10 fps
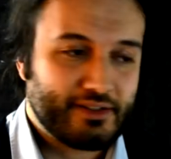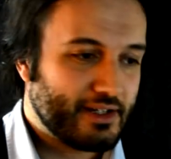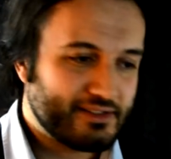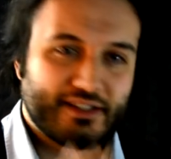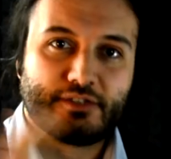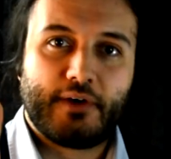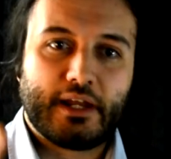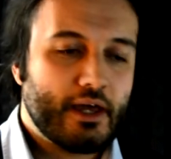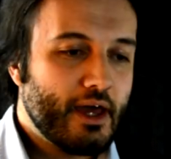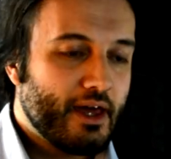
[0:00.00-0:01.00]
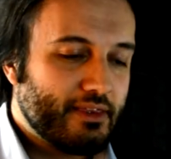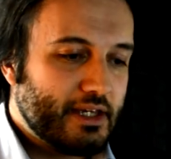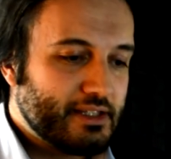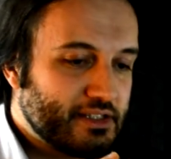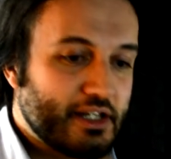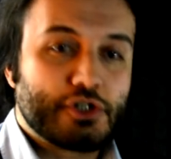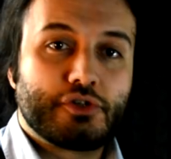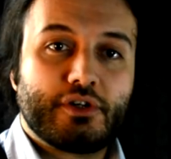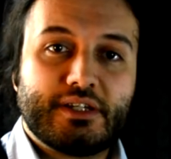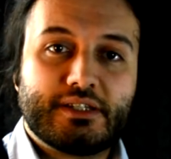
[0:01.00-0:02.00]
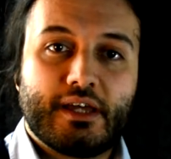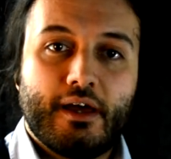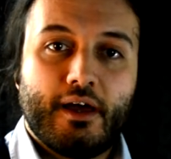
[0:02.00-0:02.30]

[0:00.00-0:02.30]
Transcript: Like it's, it's funny, these dictionaries,